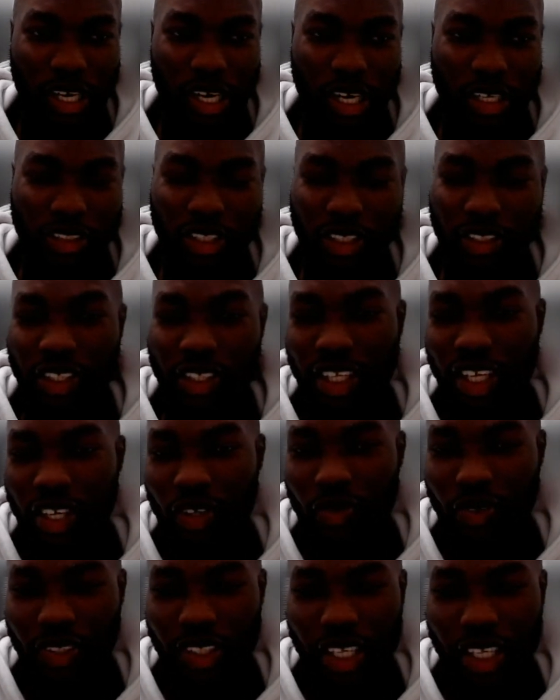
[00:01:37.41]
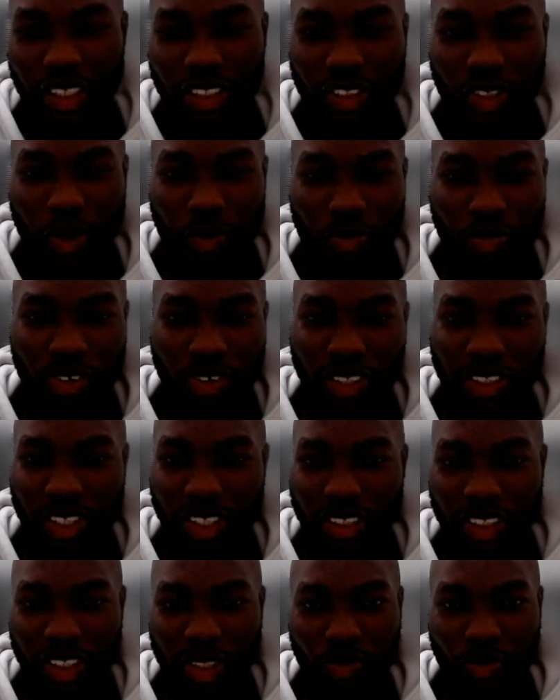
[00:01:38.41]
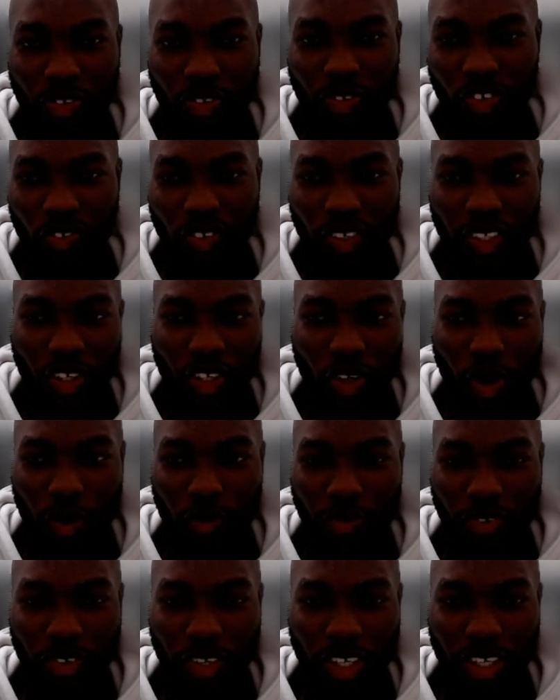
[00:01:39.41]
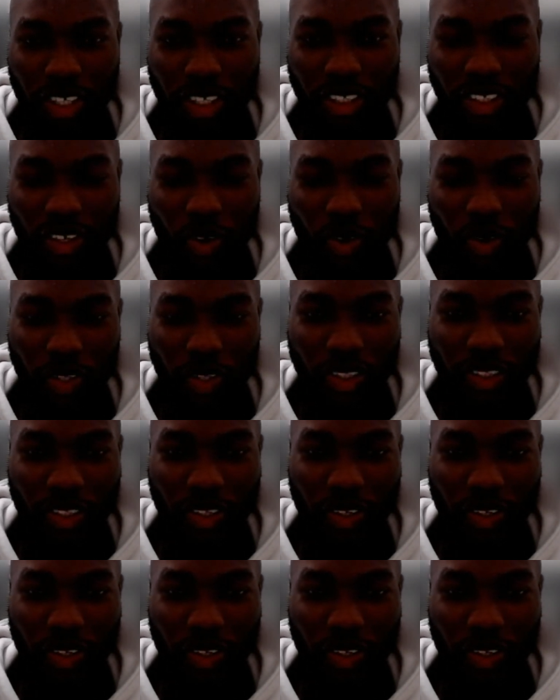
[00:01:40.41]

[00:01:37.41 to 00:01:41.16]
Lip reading: a certain language that is not present in the pre-training corpora or